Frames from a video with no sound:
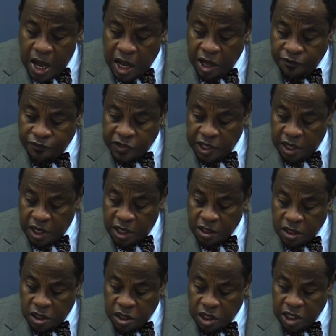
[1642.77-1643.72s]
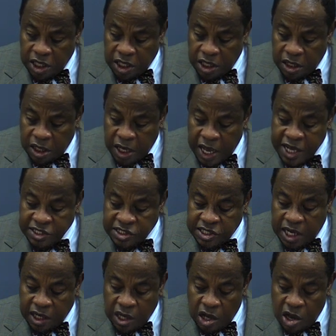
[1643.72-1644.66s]
of the unclean as
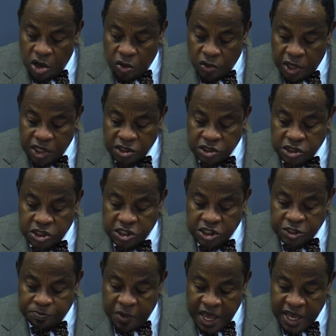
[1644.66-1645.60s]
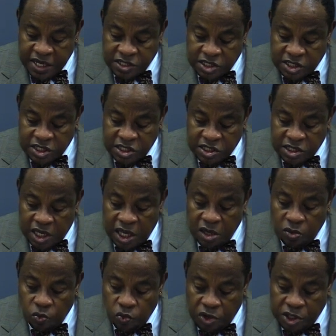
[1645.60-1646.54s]
they go into spaces
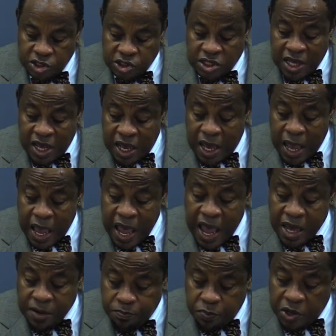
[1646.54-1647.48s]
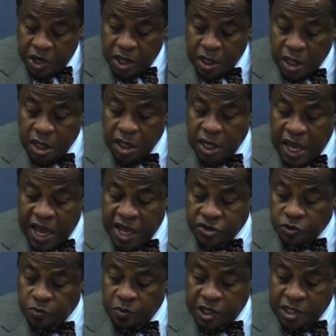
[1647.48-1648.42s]
in which they had been
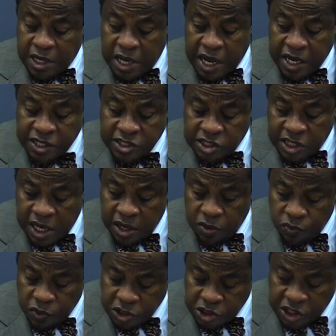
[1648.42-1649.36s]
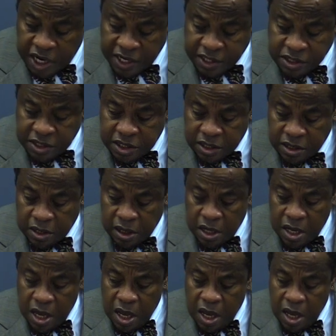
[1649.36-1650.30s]
anathematized and rejected.
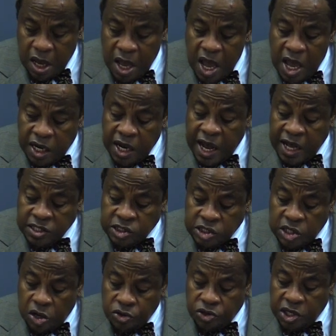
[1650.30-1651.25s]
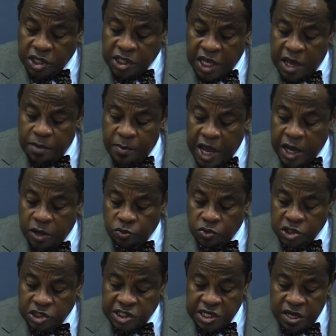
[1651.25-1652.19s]
Not so that they might
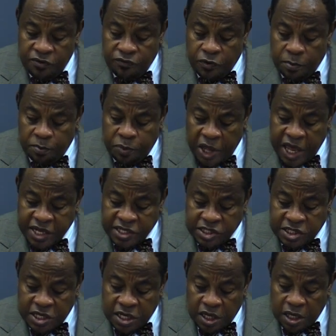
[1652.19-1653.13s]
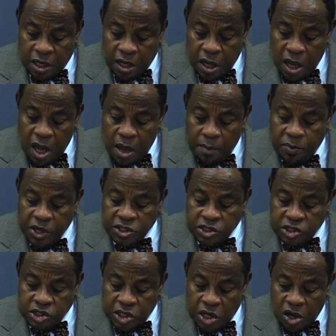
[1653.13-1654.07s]
receive a blessing,
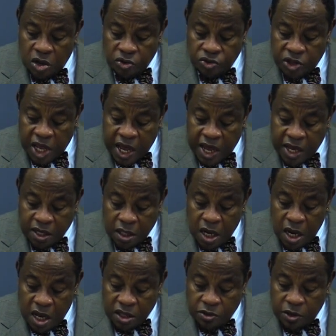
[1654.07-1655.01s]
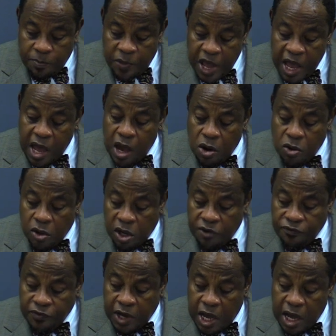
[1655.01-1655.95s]
but so that the power
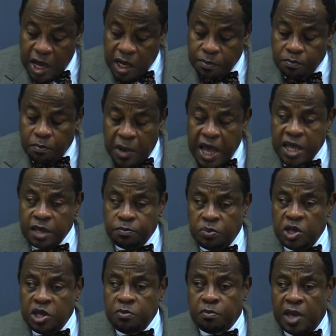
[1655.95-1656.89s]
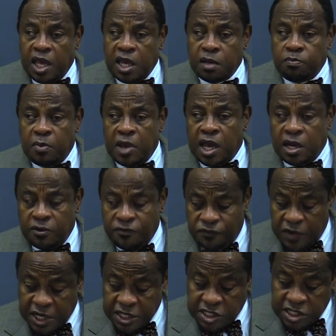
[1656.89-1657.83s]
of God might be made
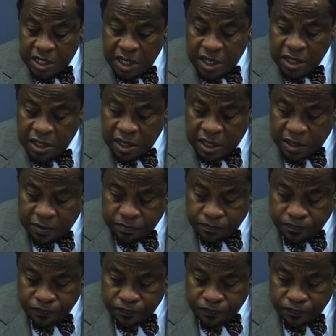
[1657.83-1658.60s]
manifest in them